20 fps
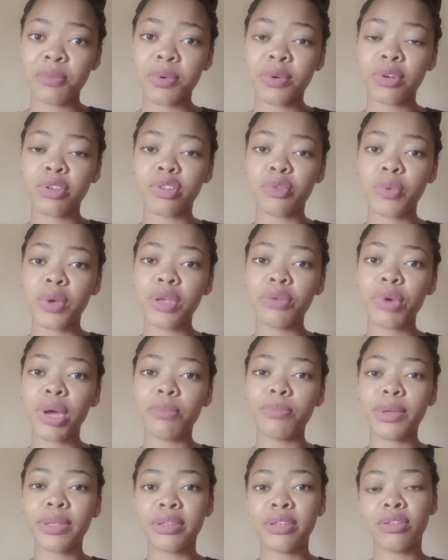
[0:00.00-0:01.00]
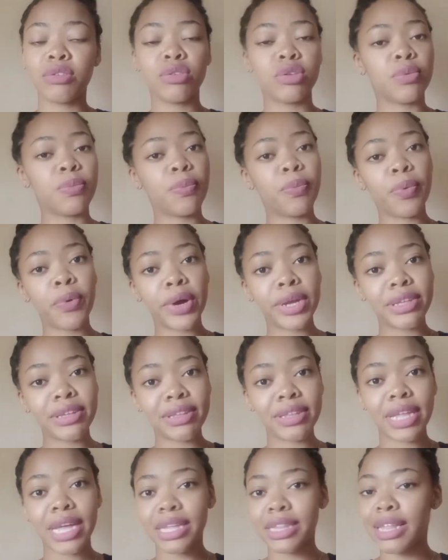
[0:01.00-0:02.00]
because when you are beaten to the point
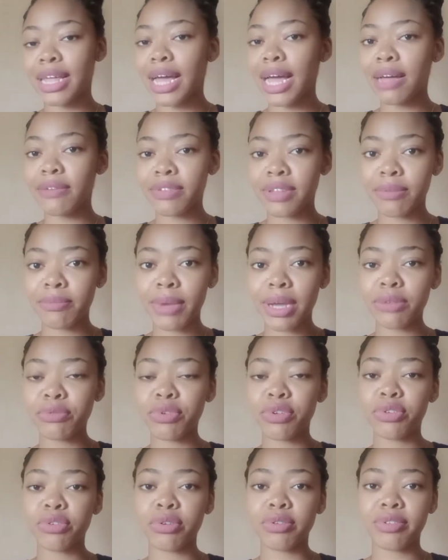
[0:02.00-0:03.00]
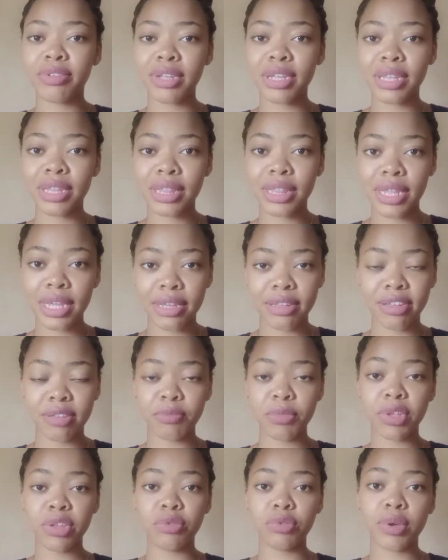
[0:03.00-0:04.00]
that the aftermath results in death, it
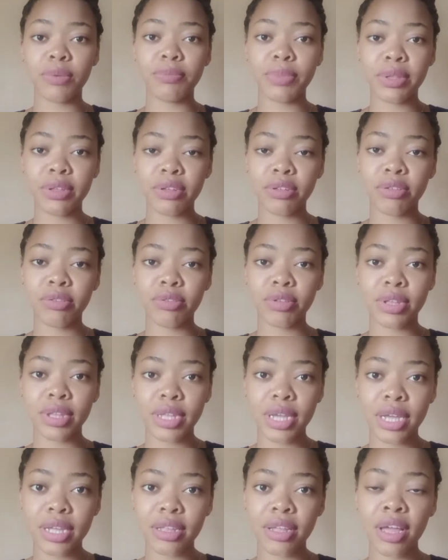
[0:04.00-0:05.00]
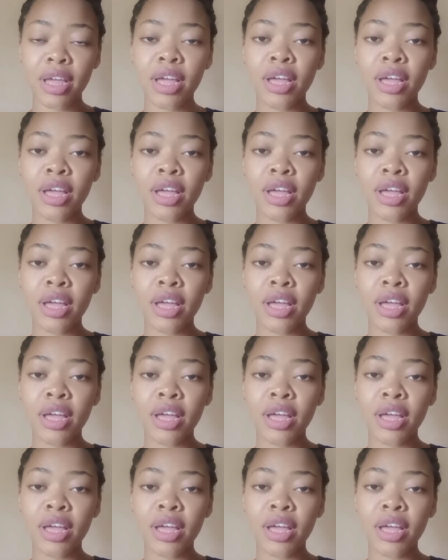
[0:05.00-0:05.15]
means you are beaten to death.